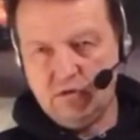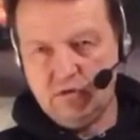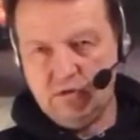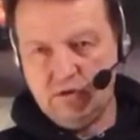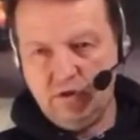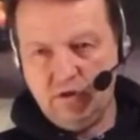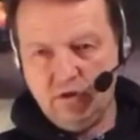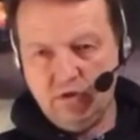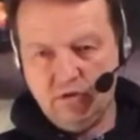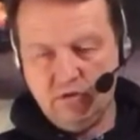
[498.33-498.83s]

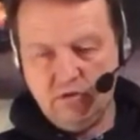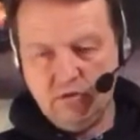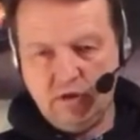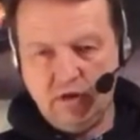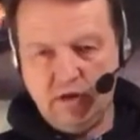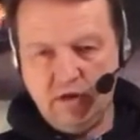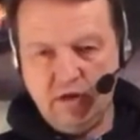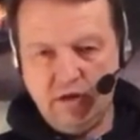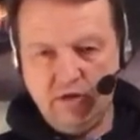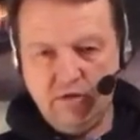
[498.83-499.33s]

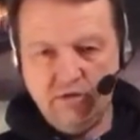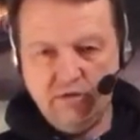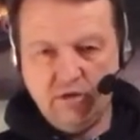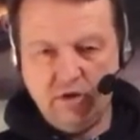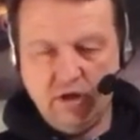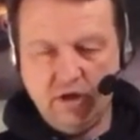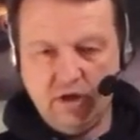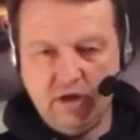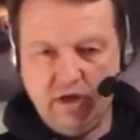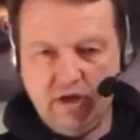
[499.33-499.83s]
I
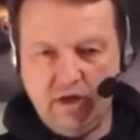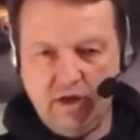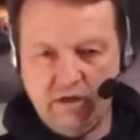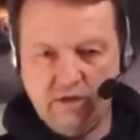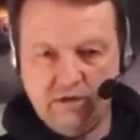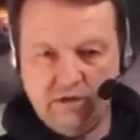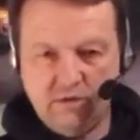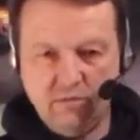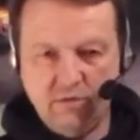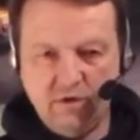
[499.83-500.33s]
thought I
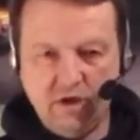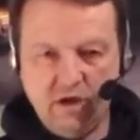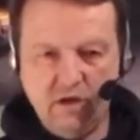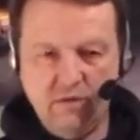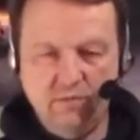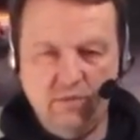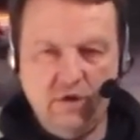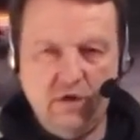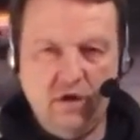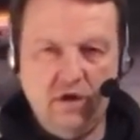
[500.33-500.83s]
had some kind
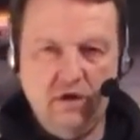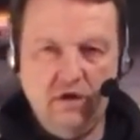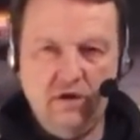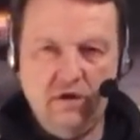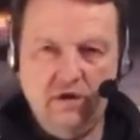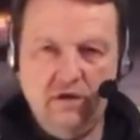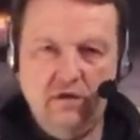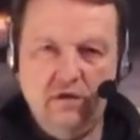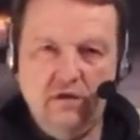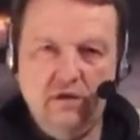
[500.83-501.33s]
of bug,
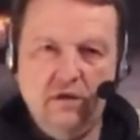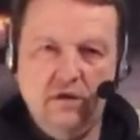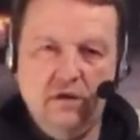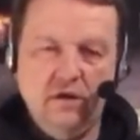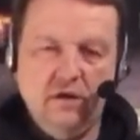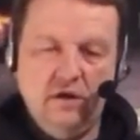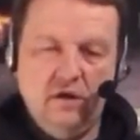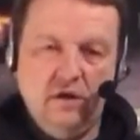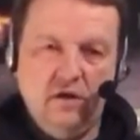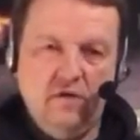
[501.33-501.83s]
and
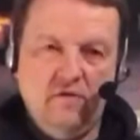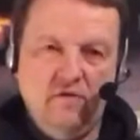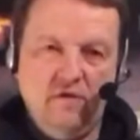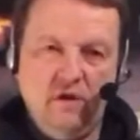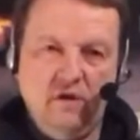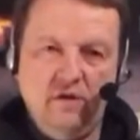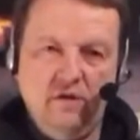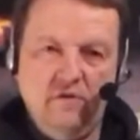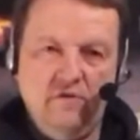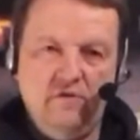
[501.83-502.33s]

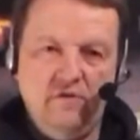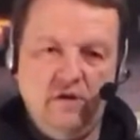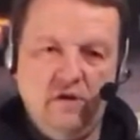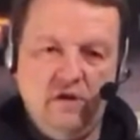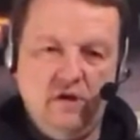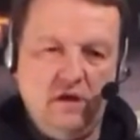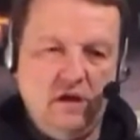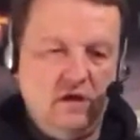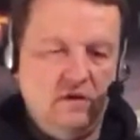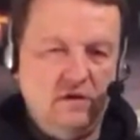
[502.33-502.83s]
finally
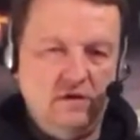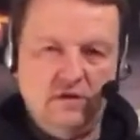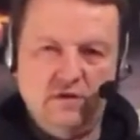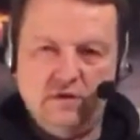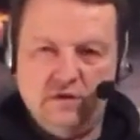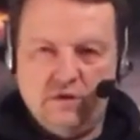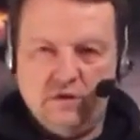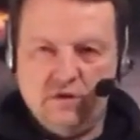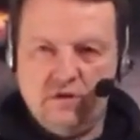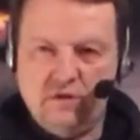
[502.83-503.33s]
figured out it's
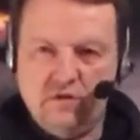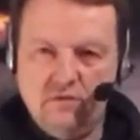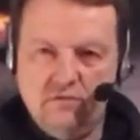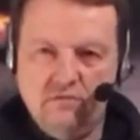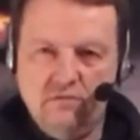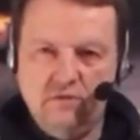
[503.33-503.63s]
just,